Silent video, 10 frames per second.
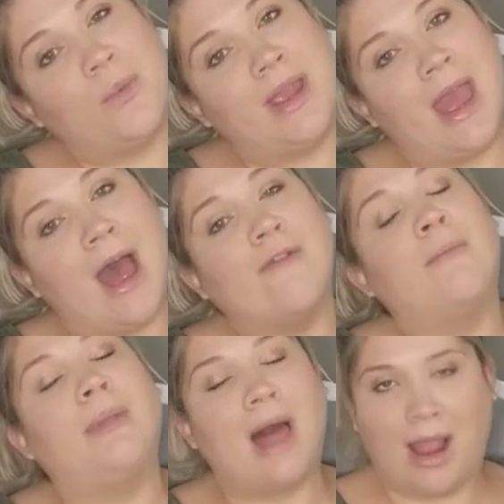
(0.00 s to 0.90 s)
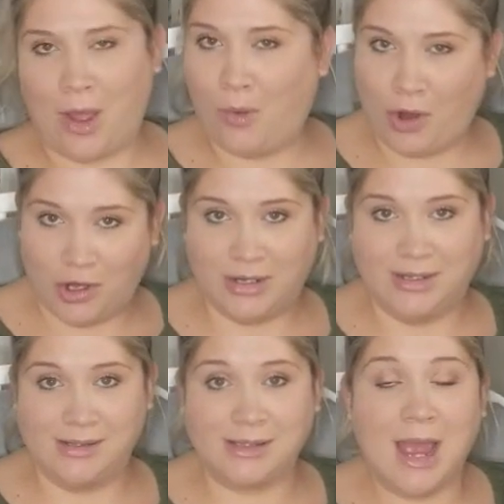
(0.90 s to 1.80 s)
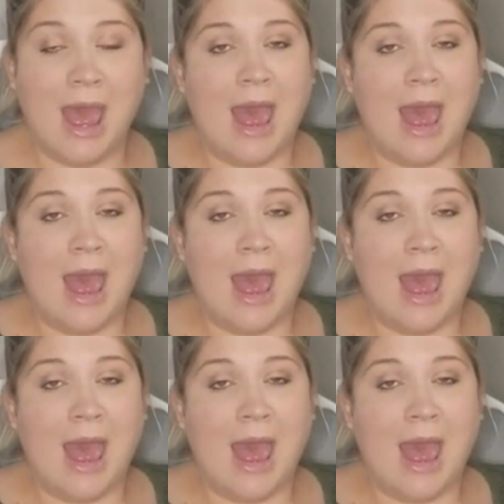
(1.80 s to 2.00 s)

we have blackout curtains.